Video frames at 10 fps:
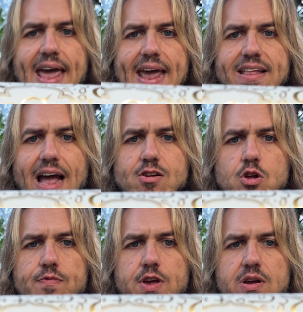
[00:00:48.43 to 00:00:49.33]
and I don't
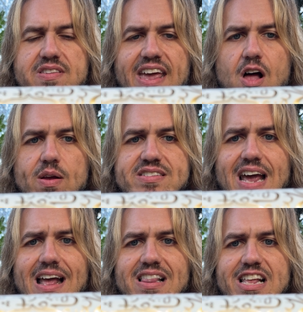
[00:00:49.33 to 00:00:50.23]
know if you can tell, it's
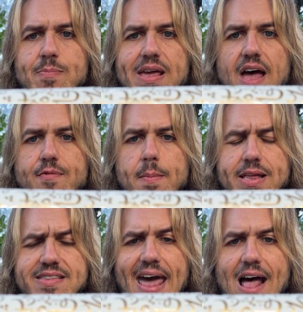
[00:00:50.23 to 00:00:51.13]
got a little bit of a
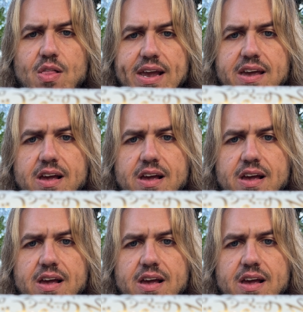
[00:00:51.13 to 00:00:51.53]
metallic